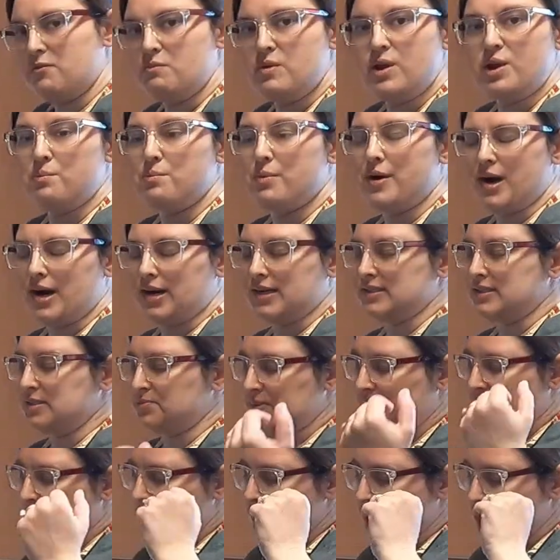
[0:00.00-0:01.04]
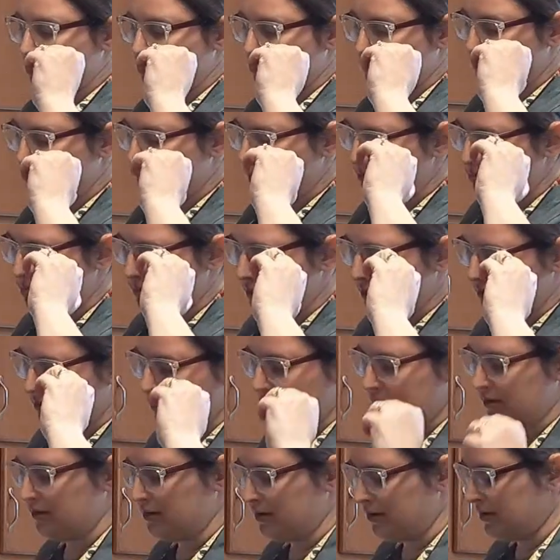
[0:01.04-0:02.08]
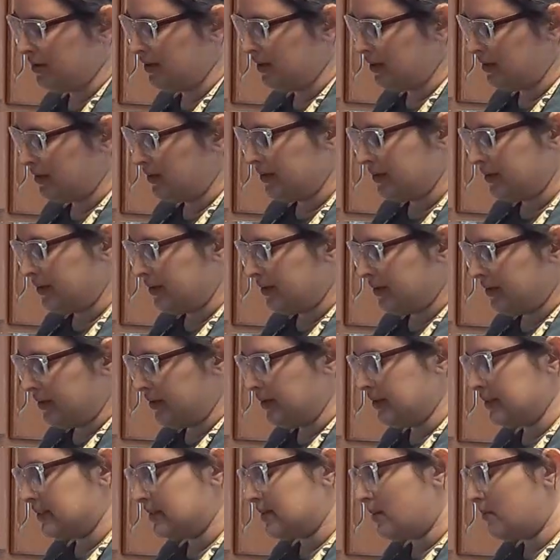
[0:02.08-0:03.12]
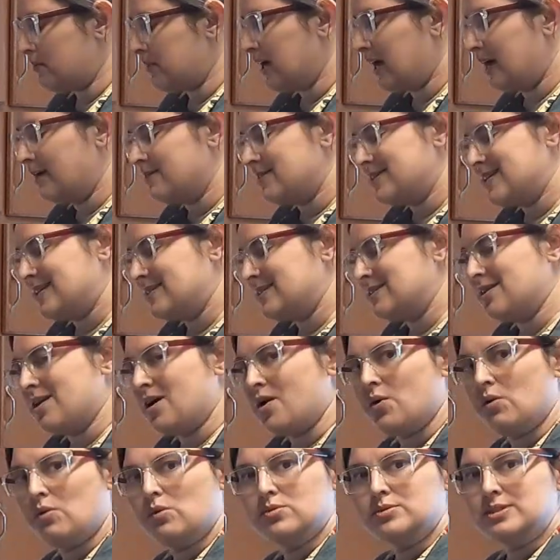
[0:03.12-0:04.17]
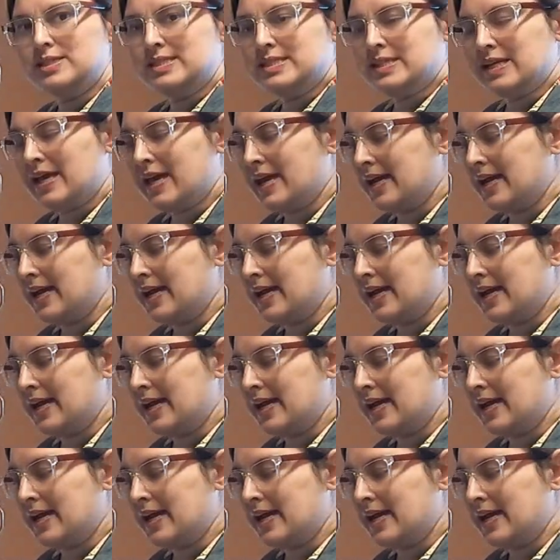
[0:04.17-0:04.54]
a big box because it's cheaper. Sometimes that's not always the